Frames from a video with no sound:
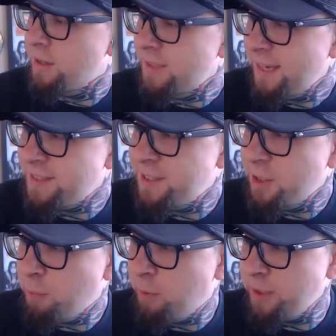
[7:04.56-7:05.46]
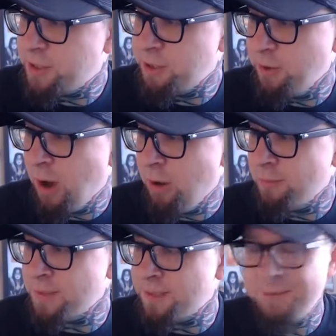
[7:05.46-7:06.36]
So yeah, 0.2
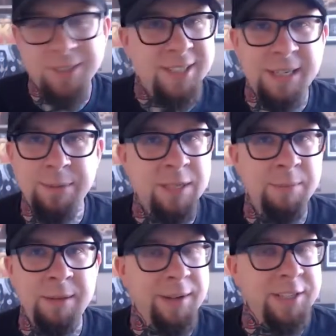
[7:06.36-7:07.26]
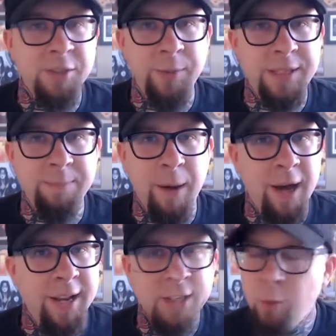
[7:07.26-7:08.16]
ohms just seems to be my sweet
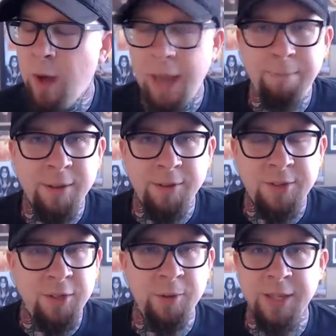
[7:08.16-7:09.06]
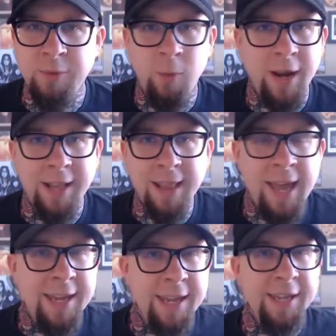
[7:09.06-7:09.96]
spot. It's what I build to, it's what I like.